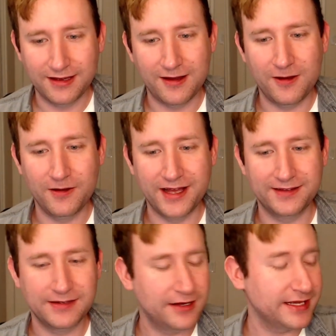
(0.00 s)
Oh, yeah.
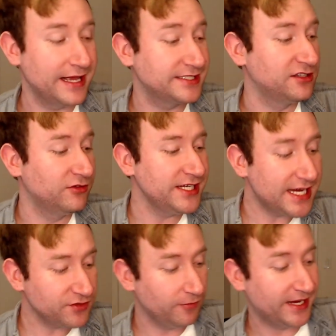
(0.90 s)
Okay, so the only
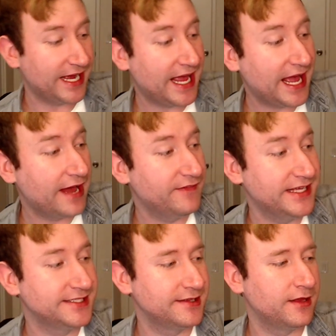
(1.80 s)
Nashville pick I have
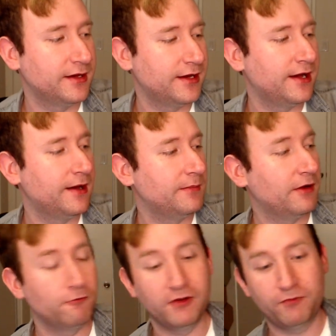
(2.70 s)
is the
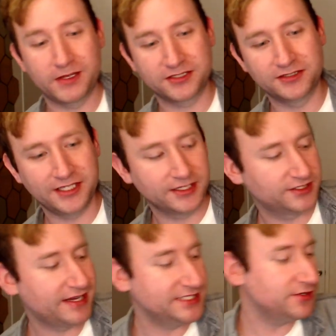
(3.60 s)
RiffBusters here. So
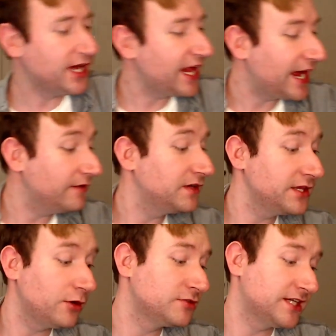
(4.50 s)
I do not have the
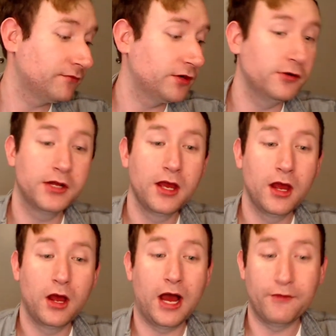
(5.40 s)
Old Town Road.
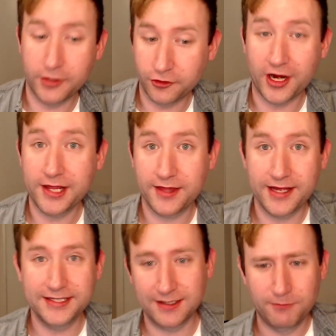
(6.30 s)
I've heard great
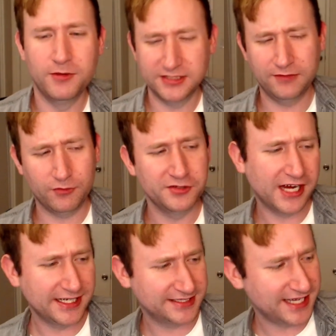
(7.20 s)
things, mostly from you
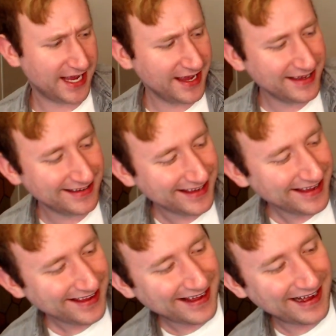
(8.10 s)
guys today.
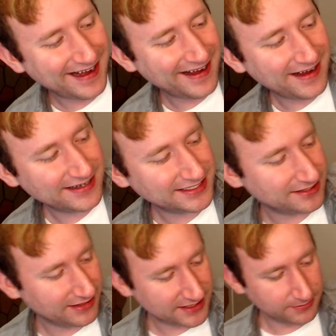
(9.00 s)
So
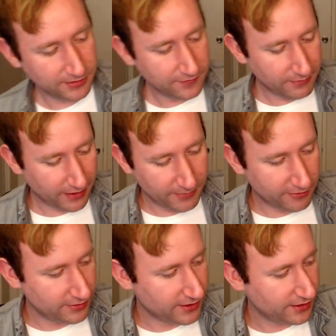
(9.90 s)
let's move the
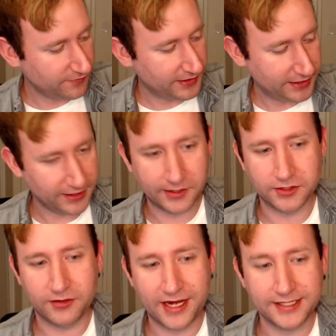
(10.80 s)
Balboa over here so I
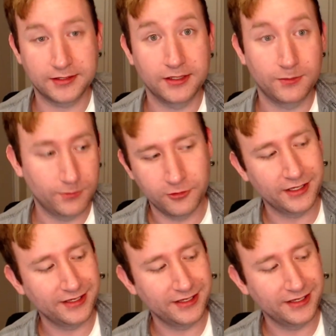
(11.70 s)
don't accidentally pour it